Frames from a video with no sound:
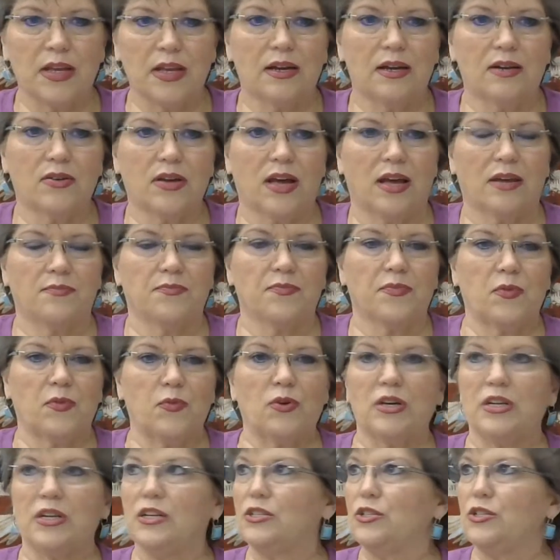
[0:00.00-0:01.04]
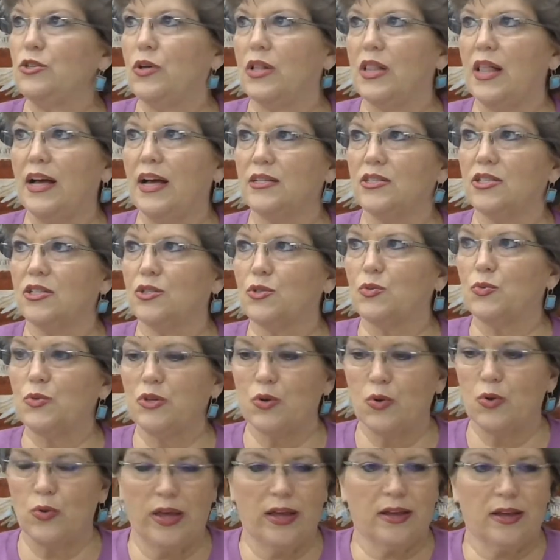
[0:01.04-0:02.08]
Okay. We're going to do classes real
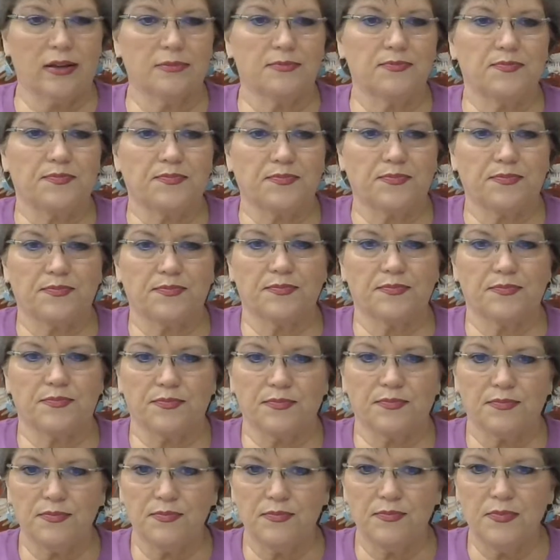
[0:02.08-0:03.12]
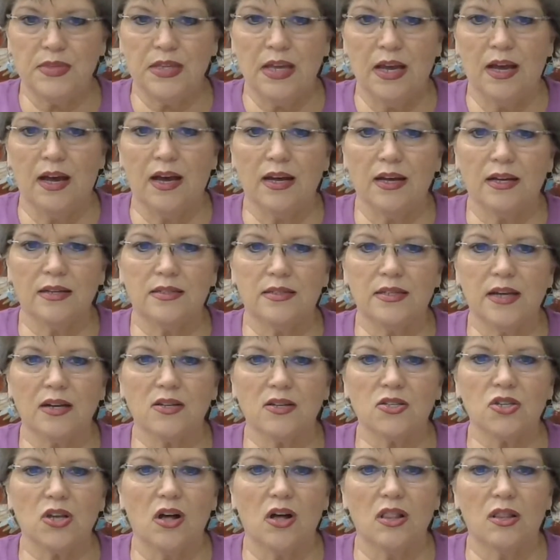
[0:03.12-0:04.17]
quick.
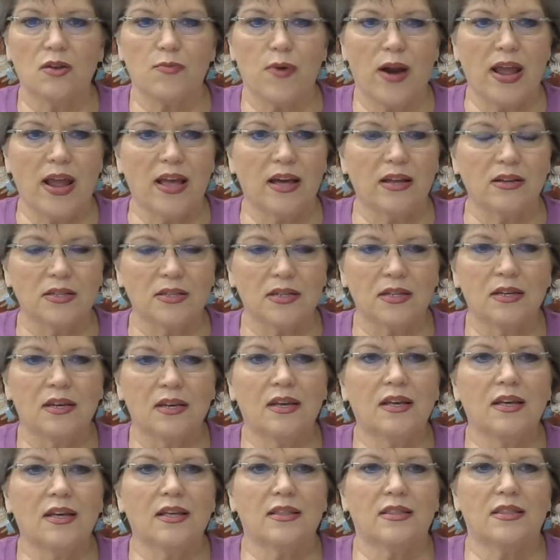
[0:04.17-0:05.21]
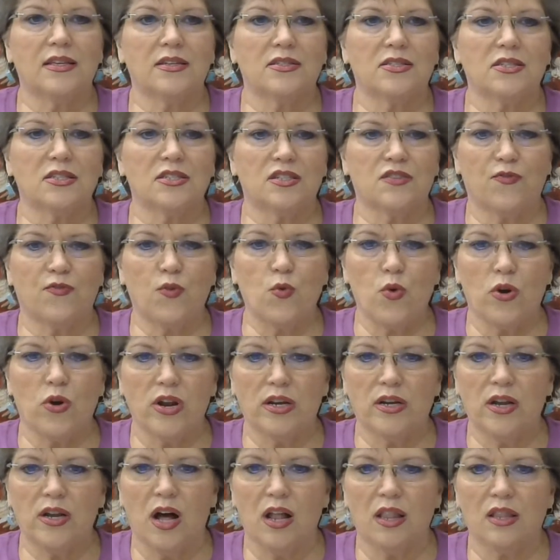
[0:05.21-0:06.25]
Ducks all around. This is
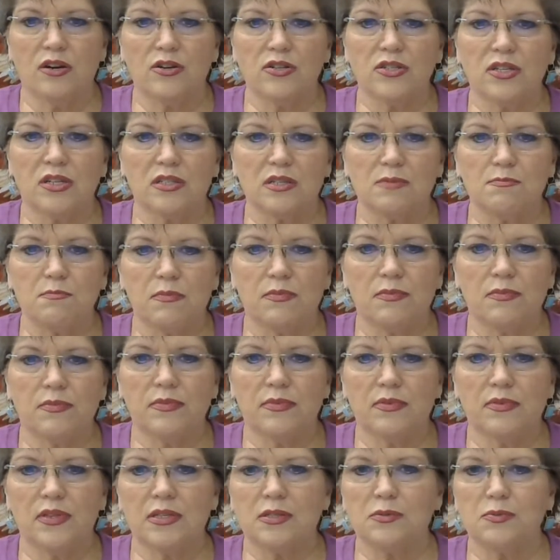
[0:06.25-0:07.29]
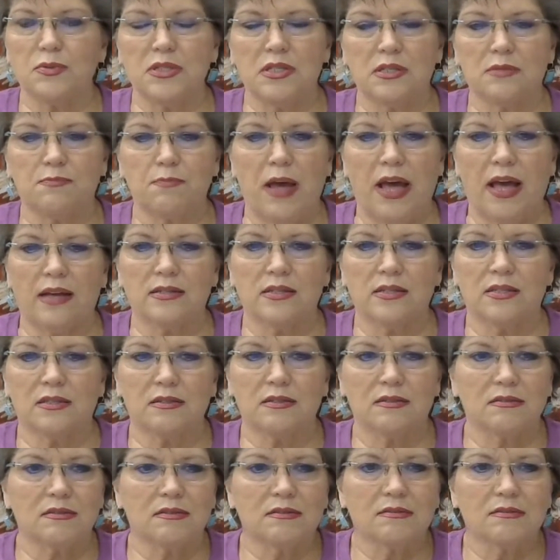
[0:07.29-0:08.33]
$40. This one's passed.